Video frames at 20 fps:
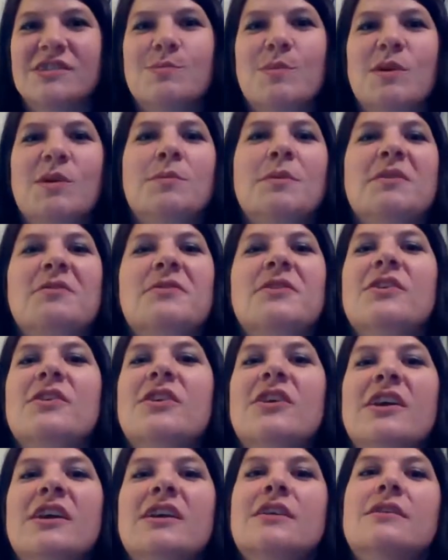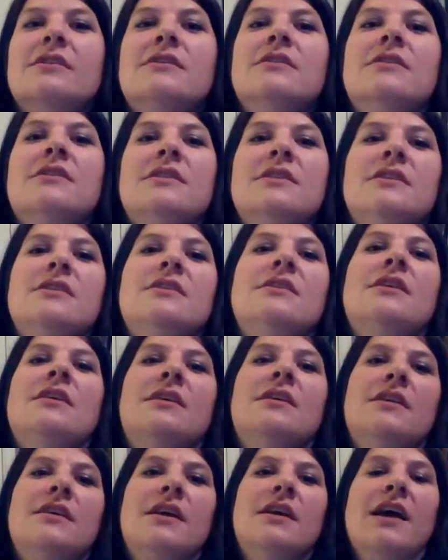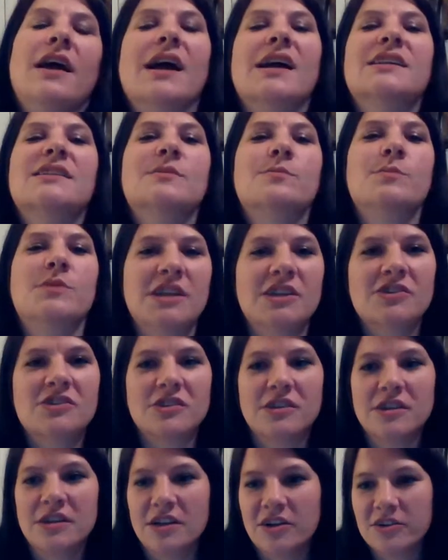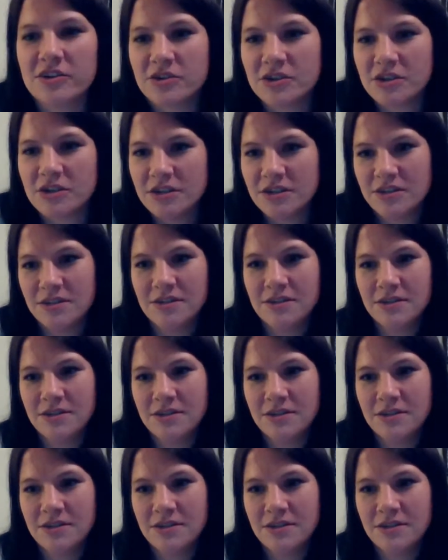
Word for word: just make me feel like exponentially larger.